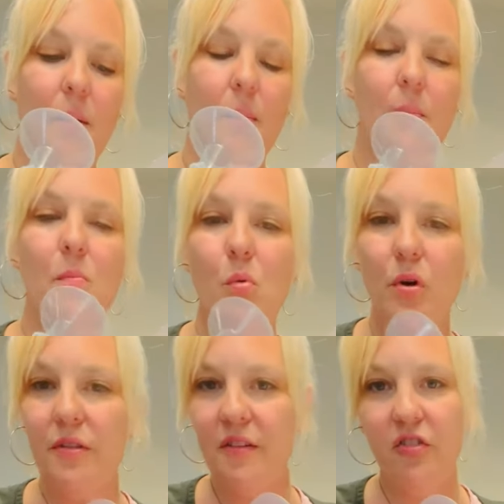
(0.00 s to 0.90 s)

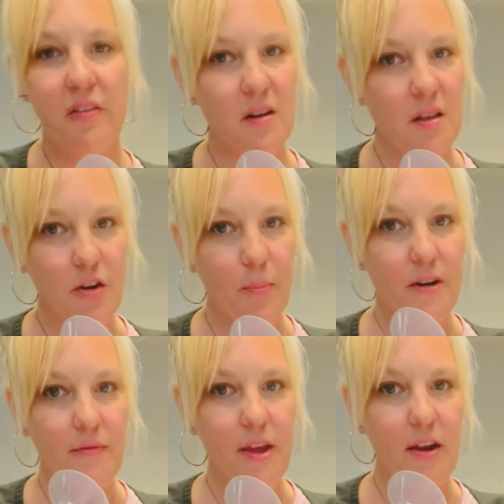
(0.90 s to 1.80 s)
more than just a little bit
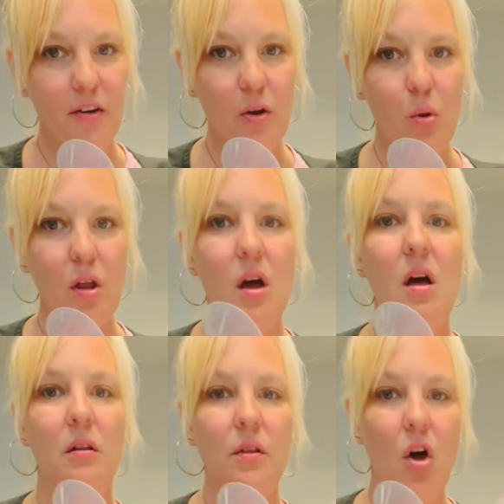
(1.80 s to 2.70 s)
of the areola
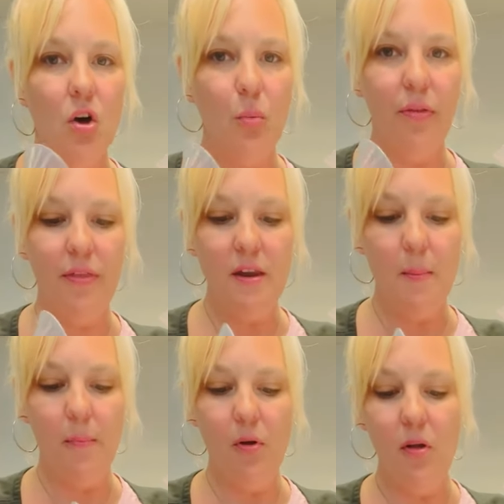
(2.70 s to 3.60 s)
along with the
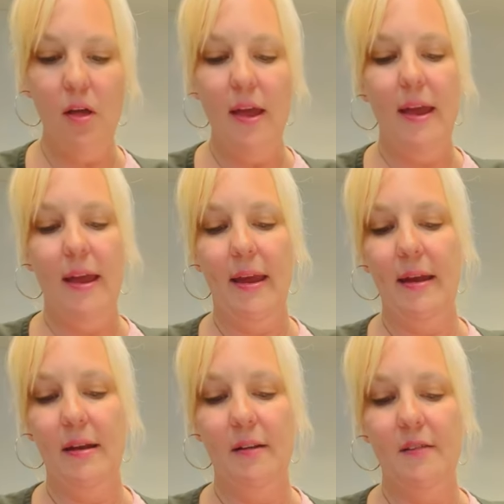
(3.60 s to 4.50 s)
nipple,
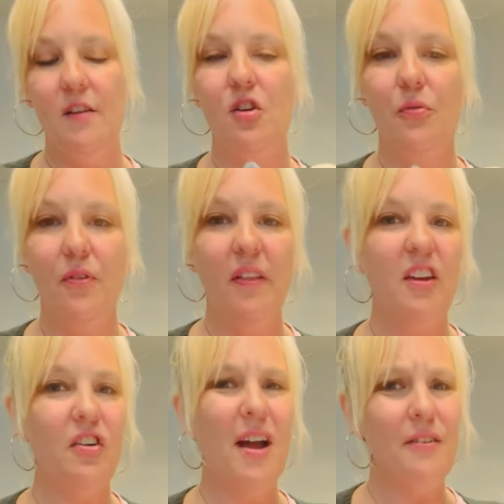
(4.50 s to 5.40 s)
and you feel like
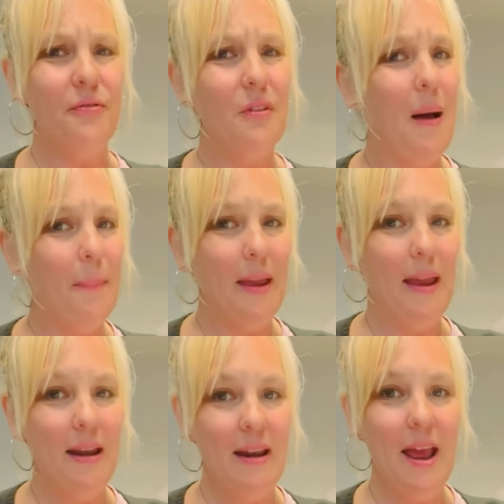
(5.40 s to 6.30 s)
you're kind of flopping
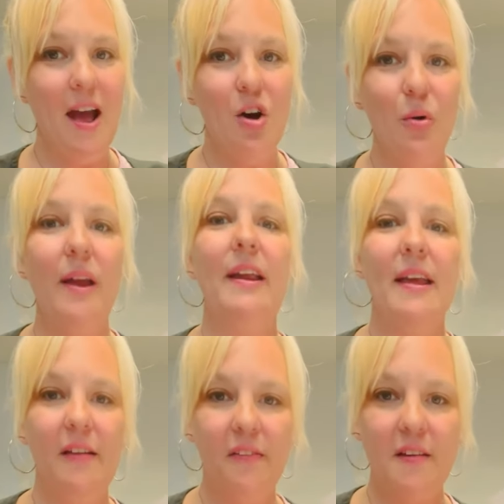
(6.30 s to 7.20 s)
in and out, it
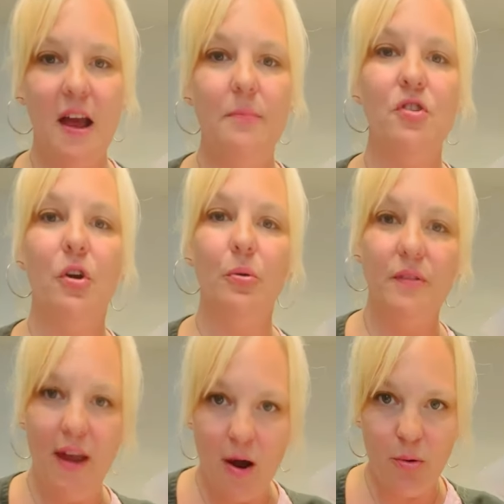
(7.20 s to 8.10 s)
is time to go
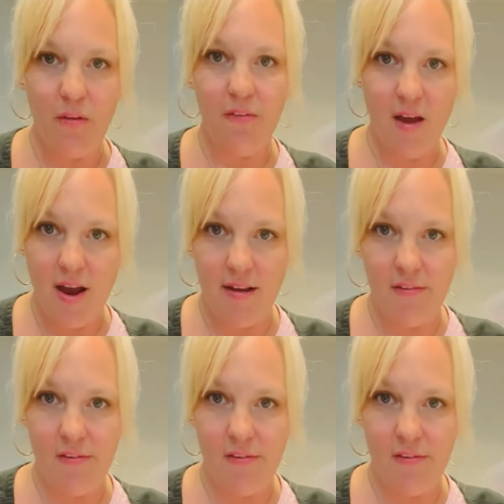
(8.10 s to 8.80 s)
down a size,